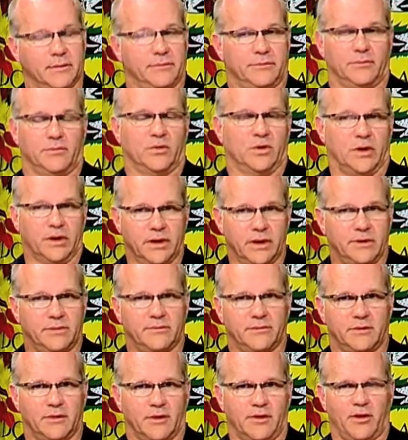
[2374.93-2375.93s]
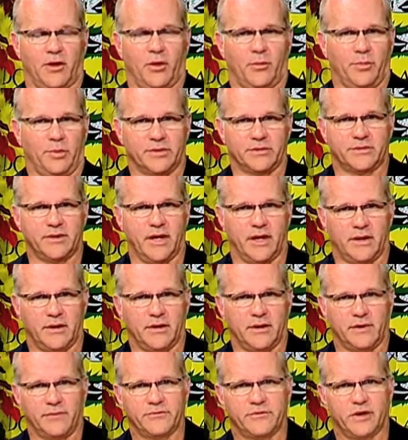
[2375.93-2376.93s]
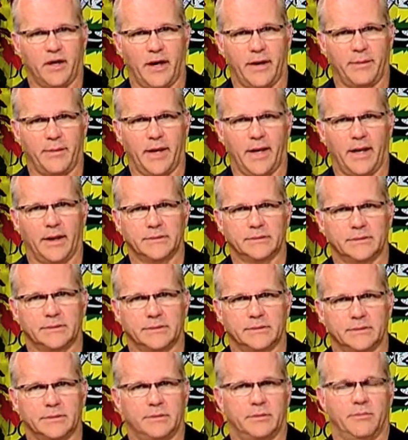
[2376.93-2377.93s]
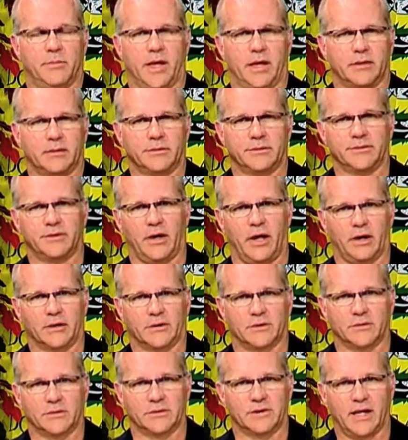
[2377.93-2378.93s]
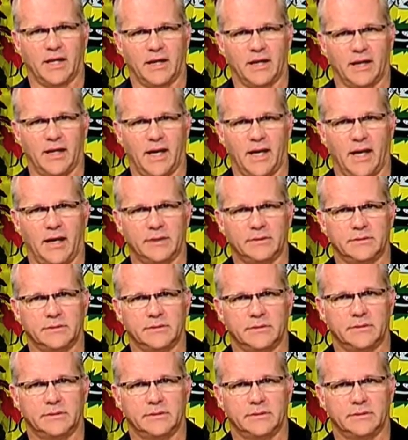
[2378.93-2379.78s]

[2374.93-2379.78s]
Really? The therapist said enough time has. The medical doctor said it had.